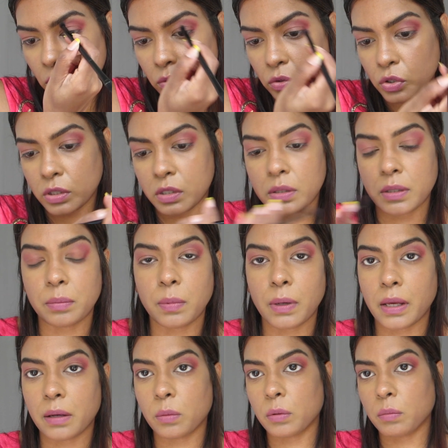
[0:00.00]
not just
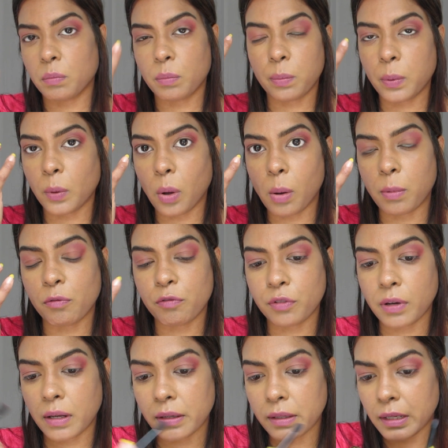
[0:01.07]
apply one blob of
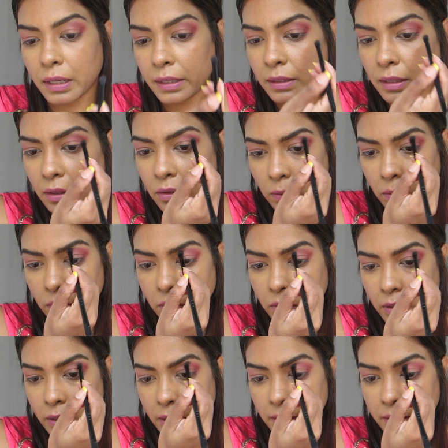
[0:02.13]
color like that on
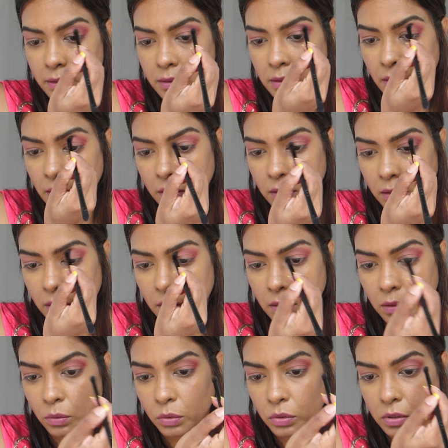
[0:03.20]
your eyes. It
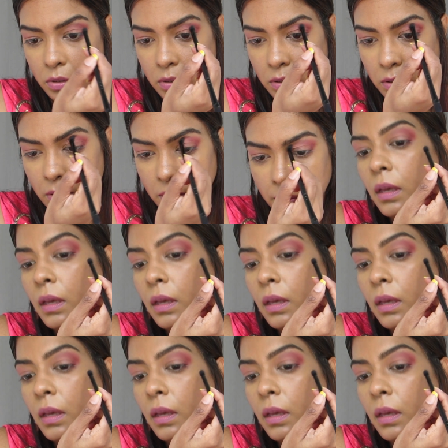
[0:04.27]
looks